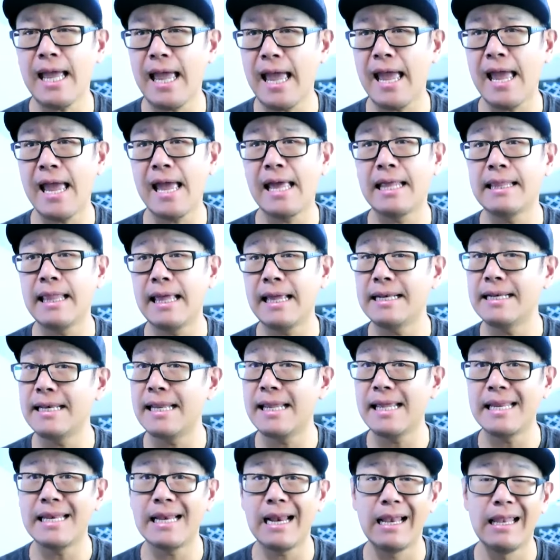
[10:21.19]
and they
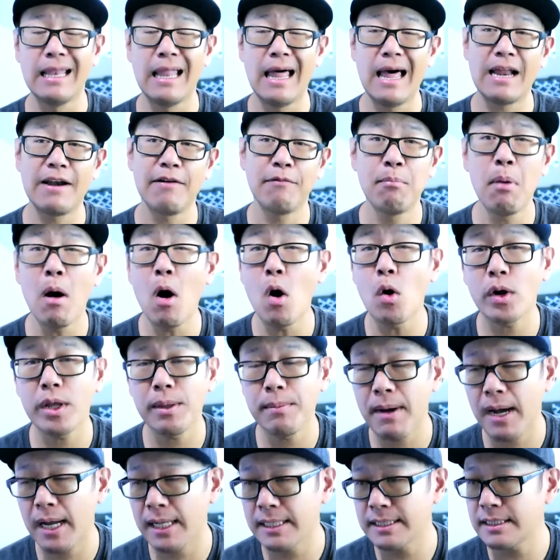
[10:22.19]
did a lot of
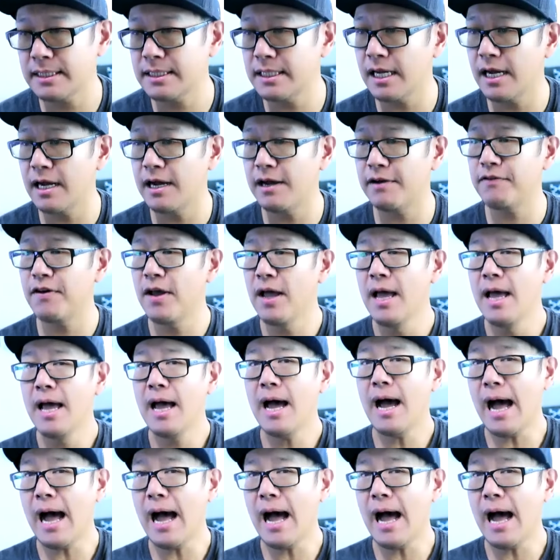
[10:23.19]
Pokemon stuff.